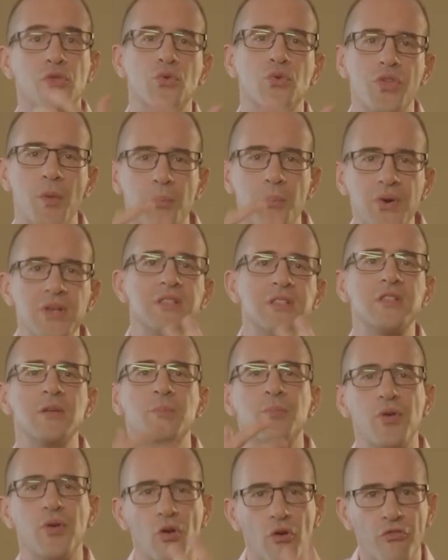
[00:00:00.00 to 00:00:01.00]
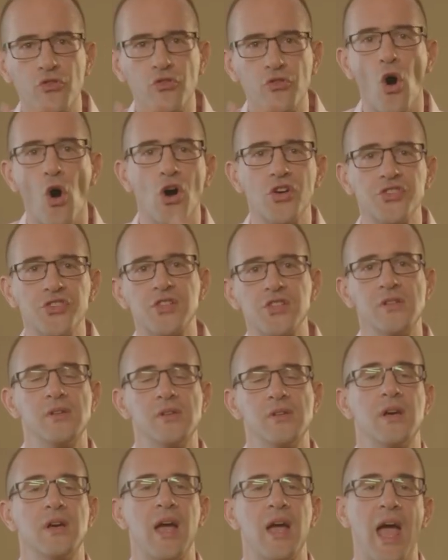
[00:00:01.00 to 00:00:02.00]
through the principle of cause
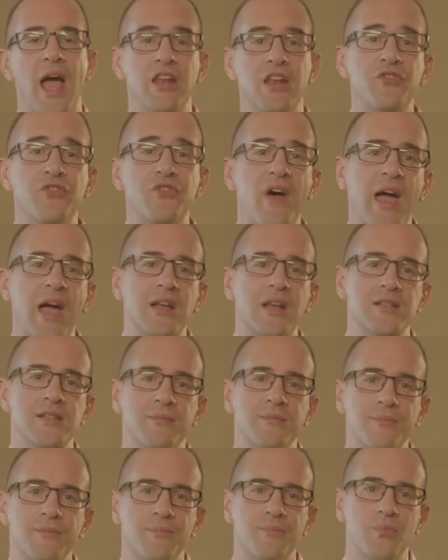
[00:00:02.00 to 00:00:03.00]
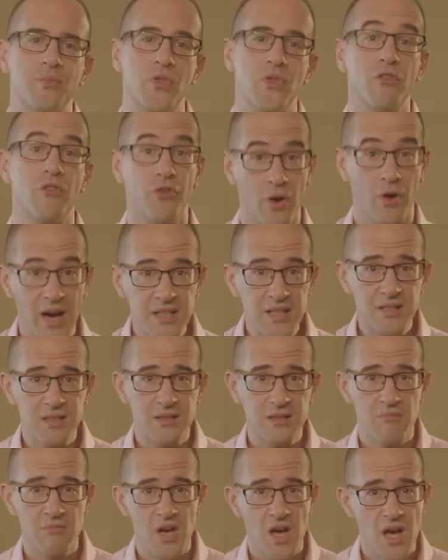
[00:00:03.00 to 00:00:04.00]
and effect. For us,
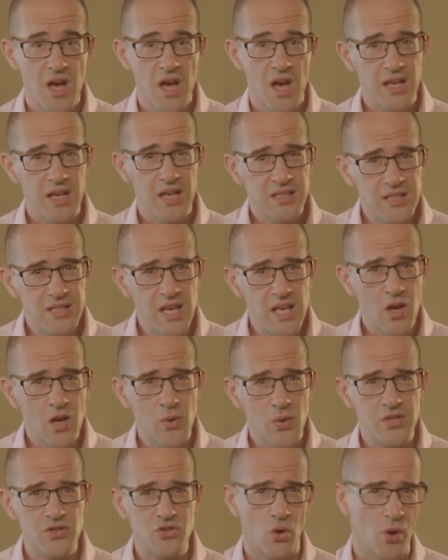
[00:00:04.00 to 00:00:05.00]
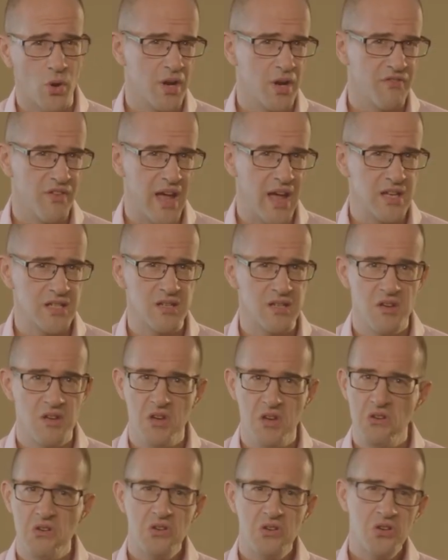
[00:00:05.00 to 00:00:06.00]
a sequence or an event
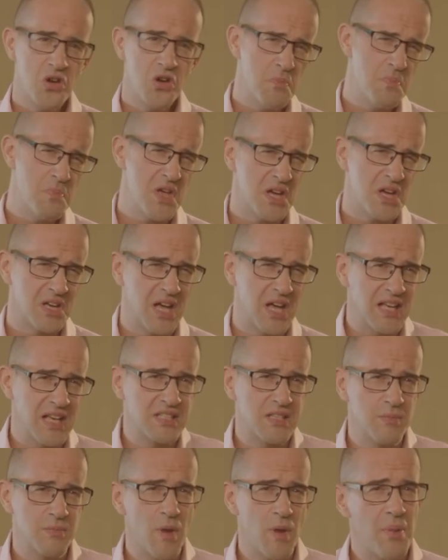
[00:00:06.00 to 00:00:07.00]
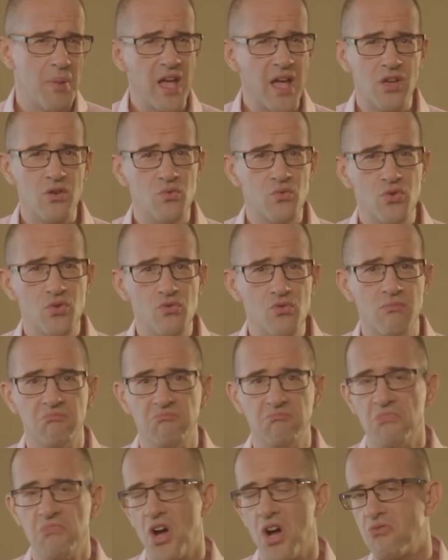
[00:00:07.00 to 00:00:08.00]
could be a customer buying a
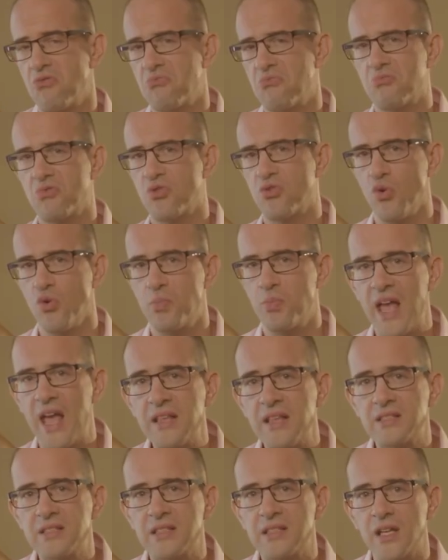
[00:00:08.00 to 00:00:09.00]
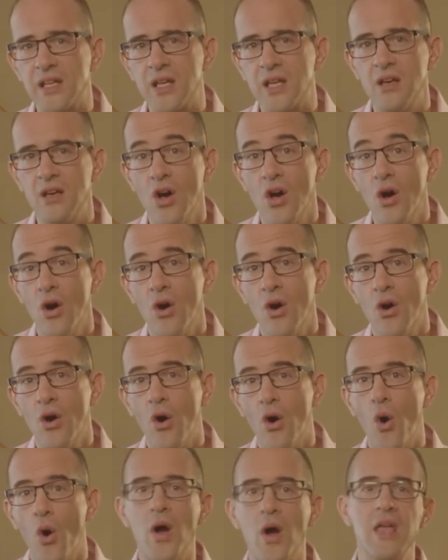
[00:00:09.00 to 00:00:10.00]
room, a group canceling,
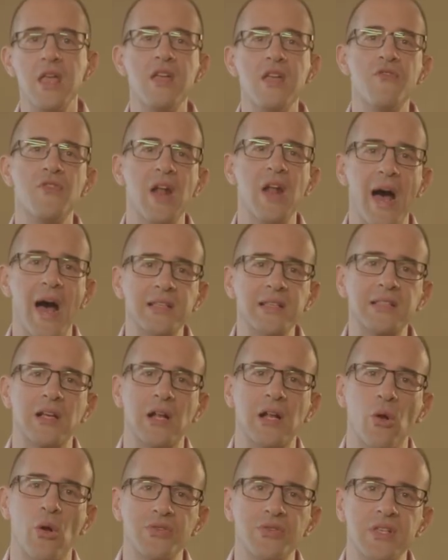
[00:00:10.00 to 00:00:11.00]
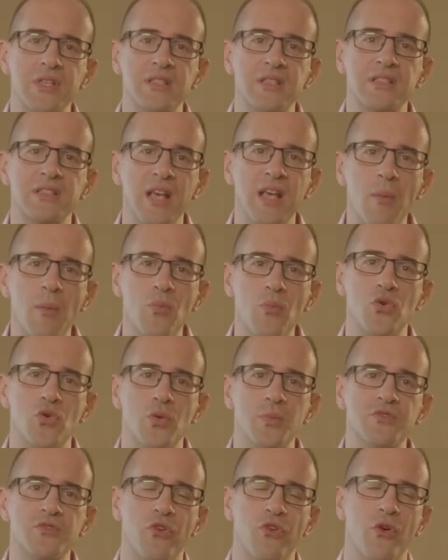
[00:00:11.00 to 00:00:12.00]
or even us closing some
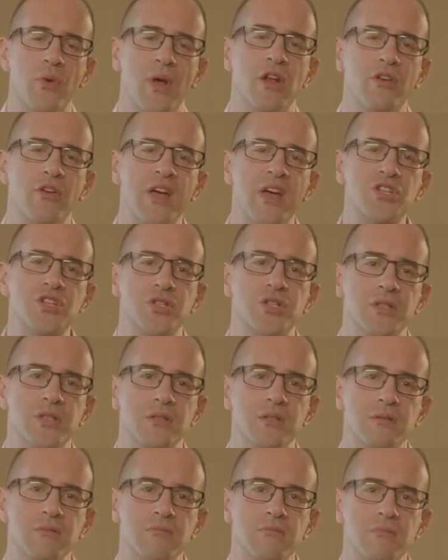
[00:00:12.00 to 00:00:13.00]
rooms for renovations.